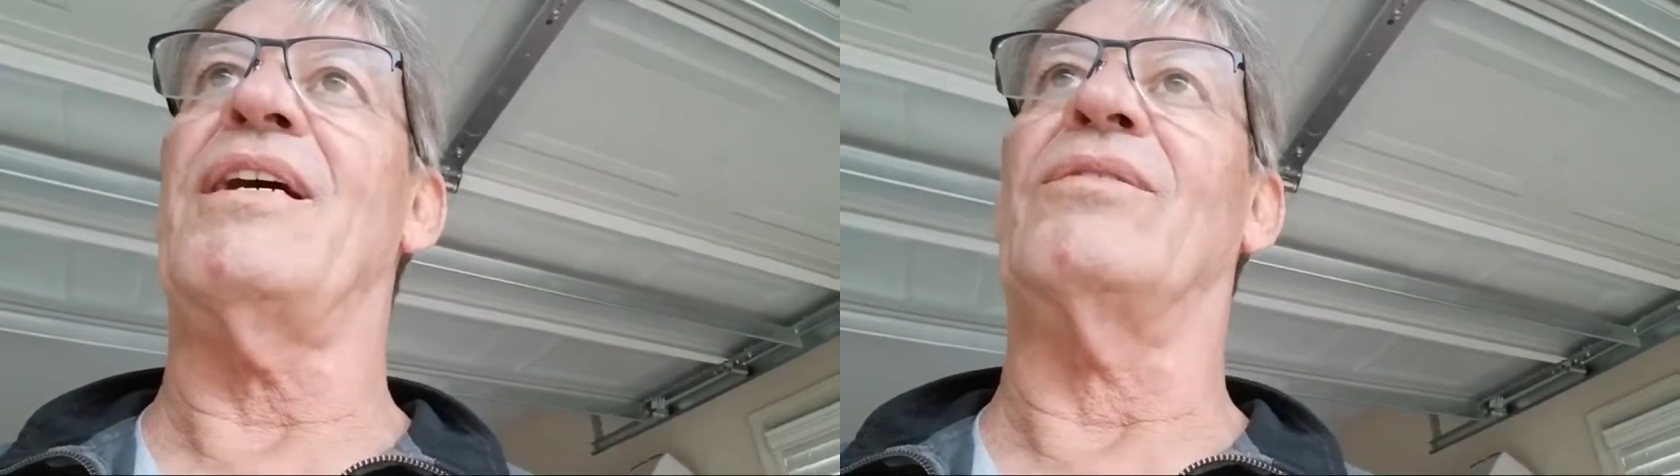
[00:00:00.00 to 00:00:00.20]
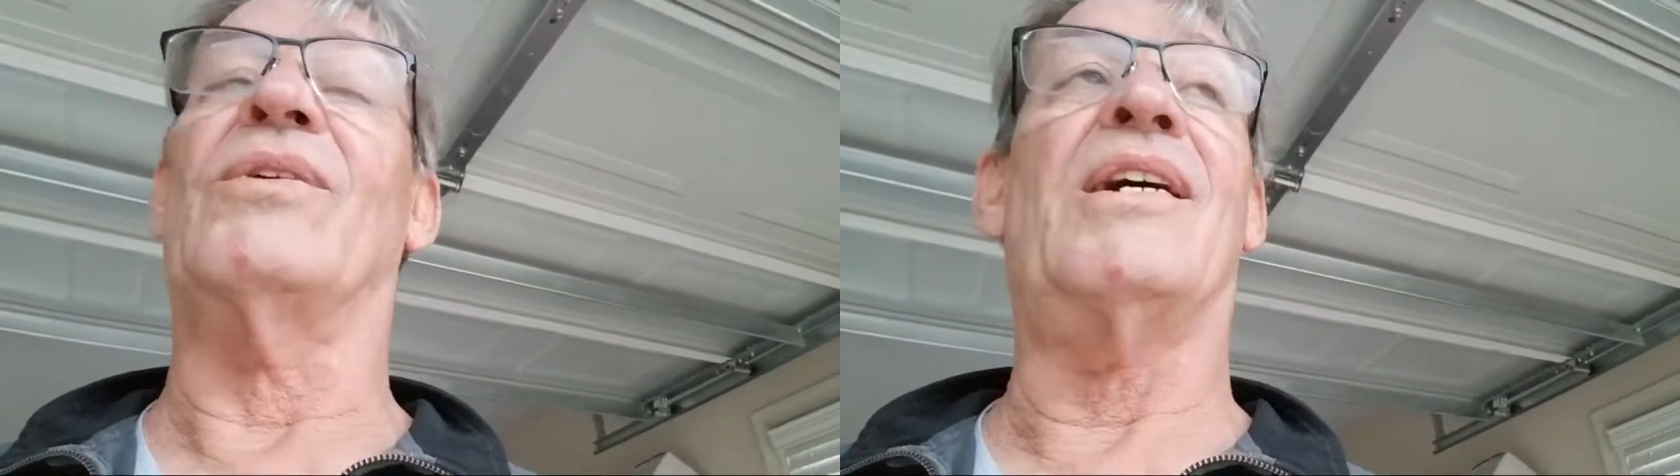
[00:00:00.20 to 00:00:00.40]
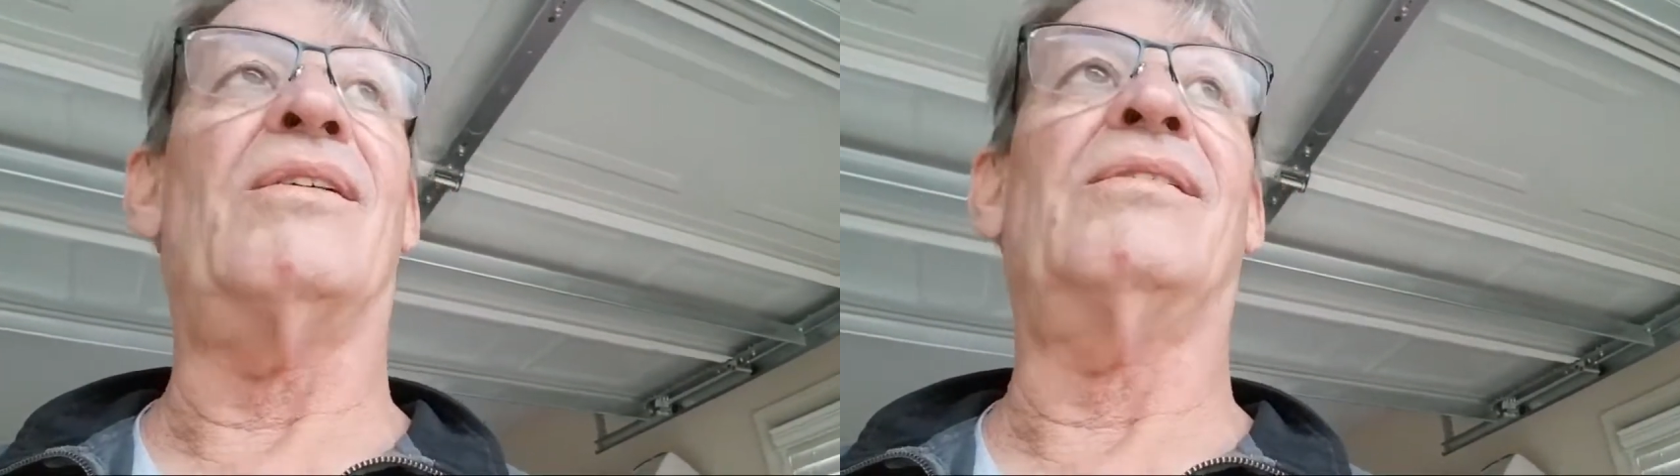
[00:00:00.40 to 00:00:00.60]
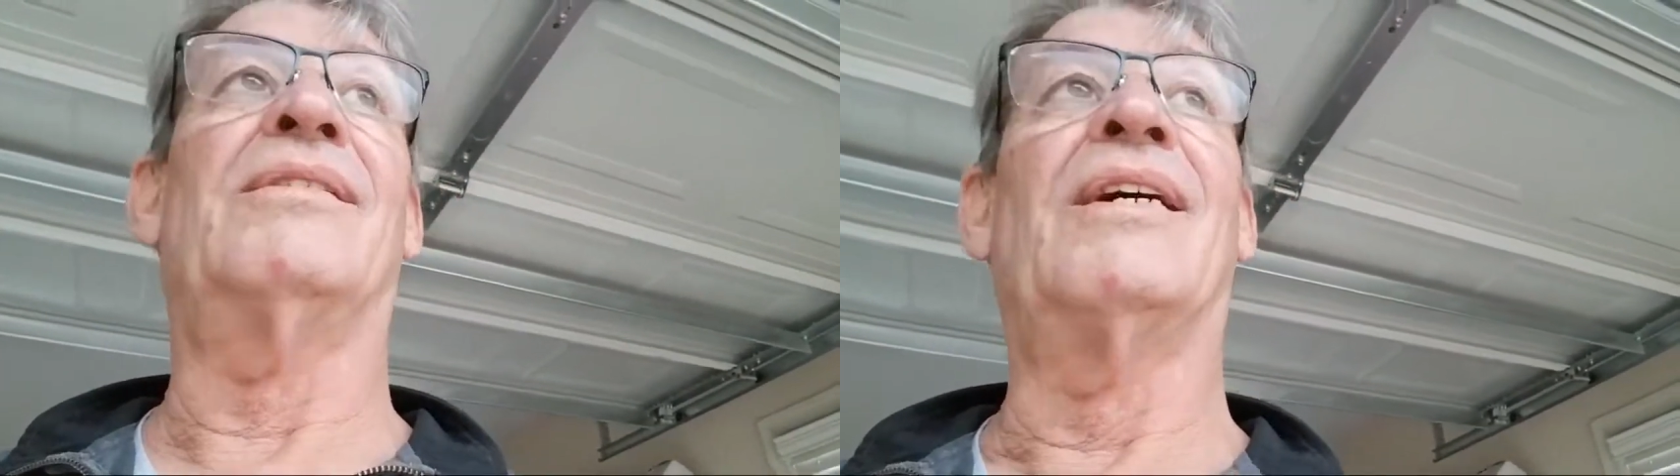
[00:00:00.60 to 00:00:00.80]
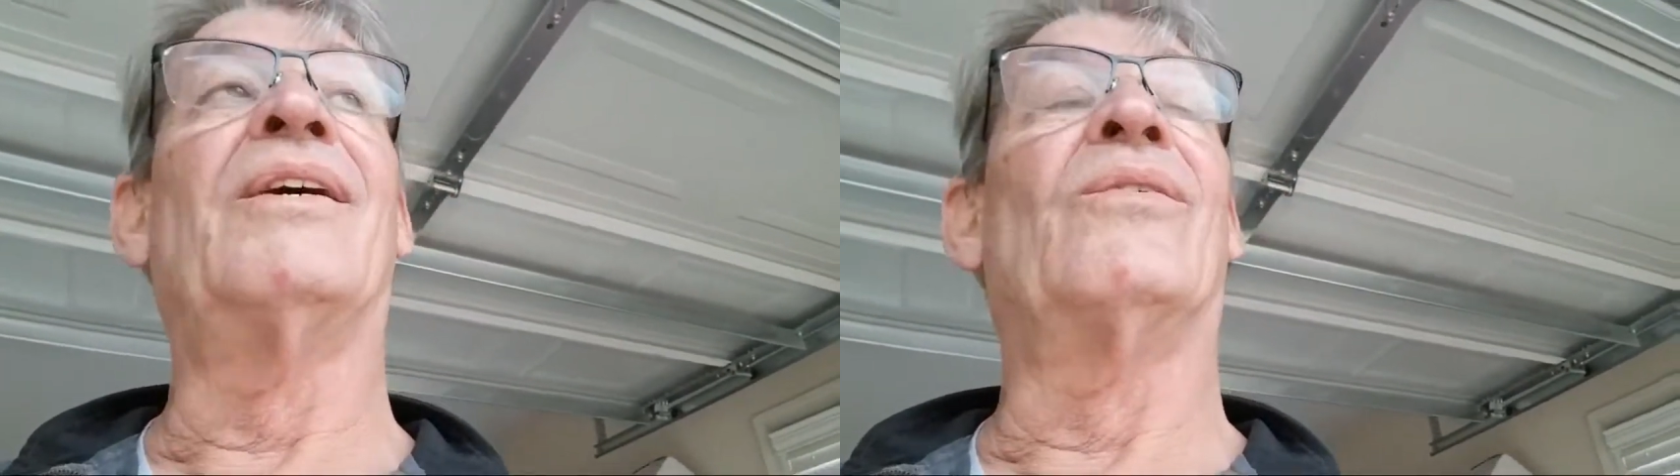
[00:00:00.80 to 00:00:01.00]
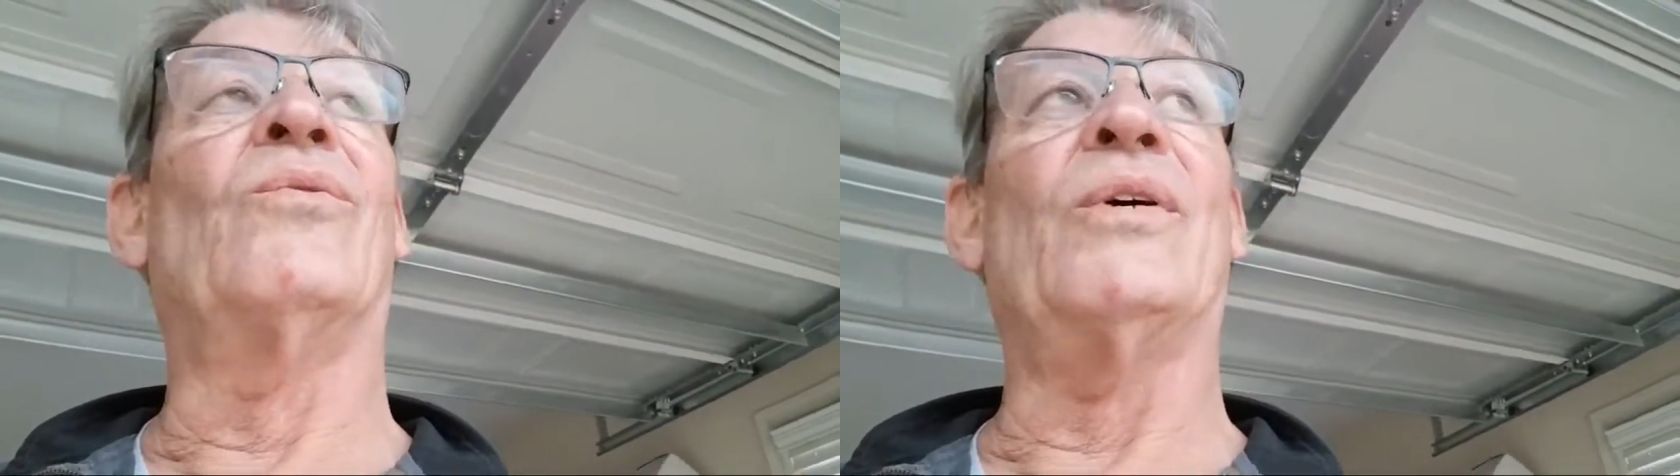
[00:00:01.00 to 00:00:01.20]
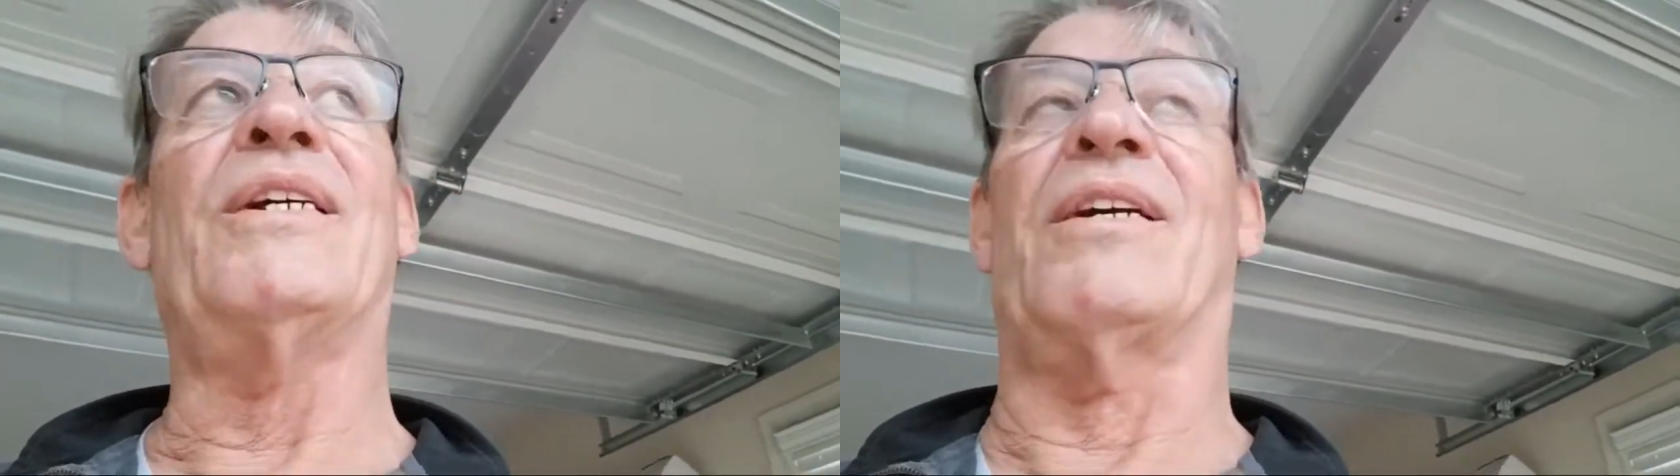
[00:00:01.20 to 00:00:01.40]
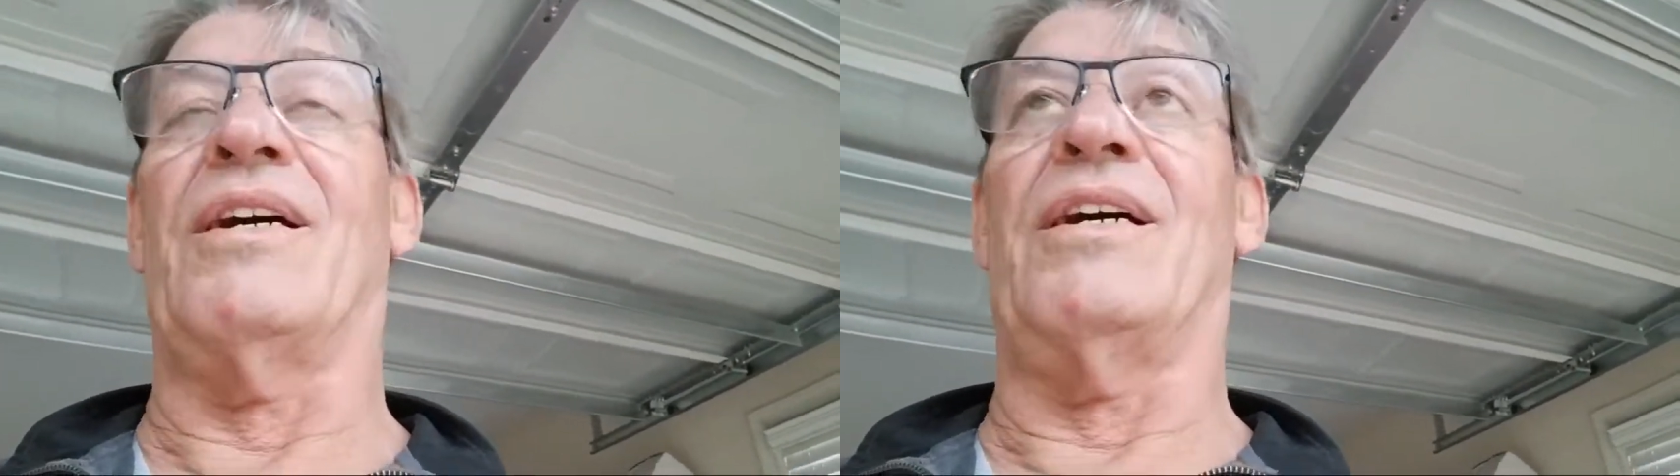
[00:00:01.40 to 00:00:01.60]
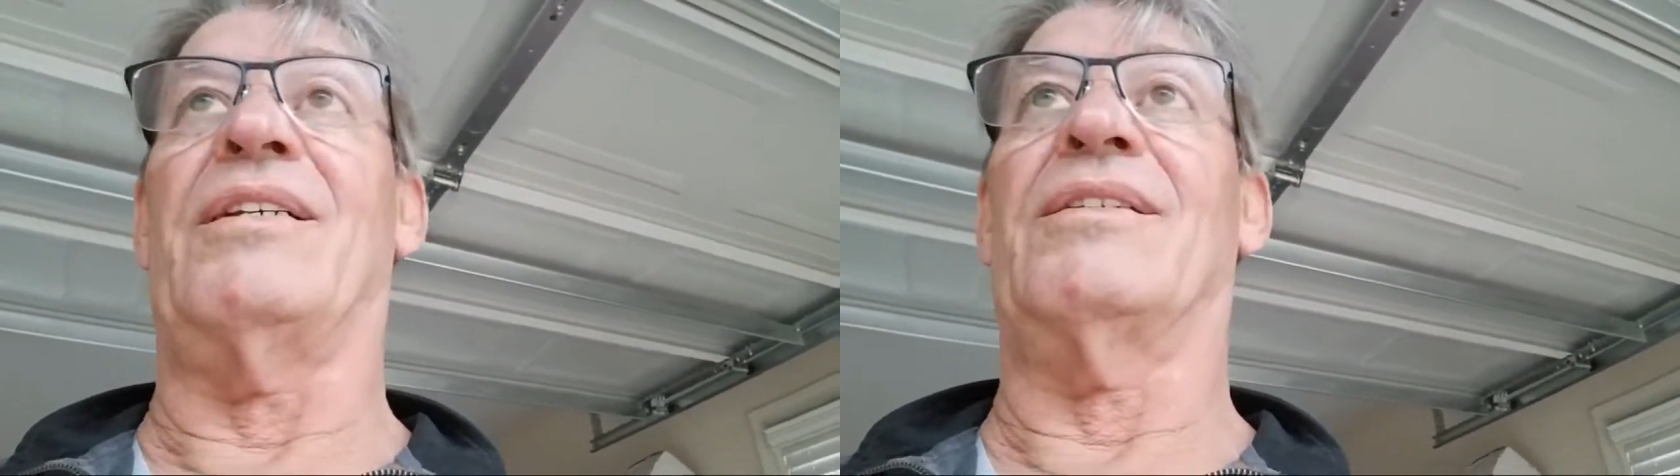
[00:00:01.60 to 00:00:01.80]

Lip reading: Well, we can cut